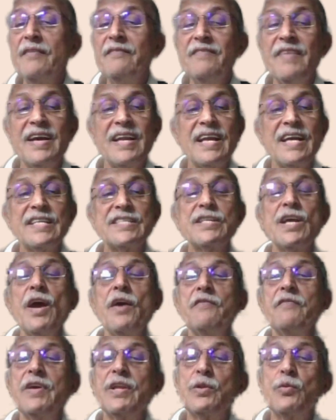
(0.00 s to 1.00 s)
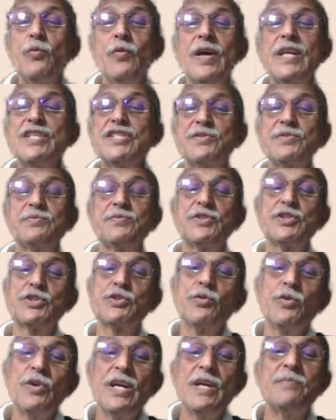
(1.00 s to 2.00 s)
whereas with one
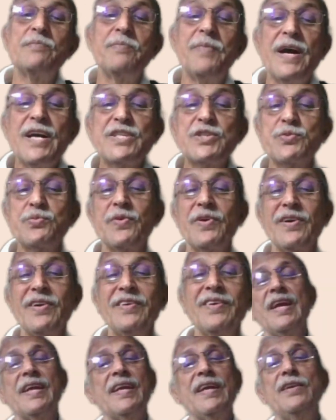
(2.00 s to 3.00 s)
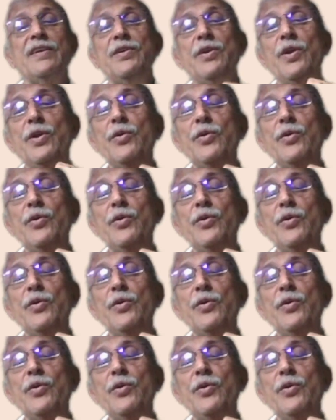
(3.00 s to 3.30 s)
stolen password they can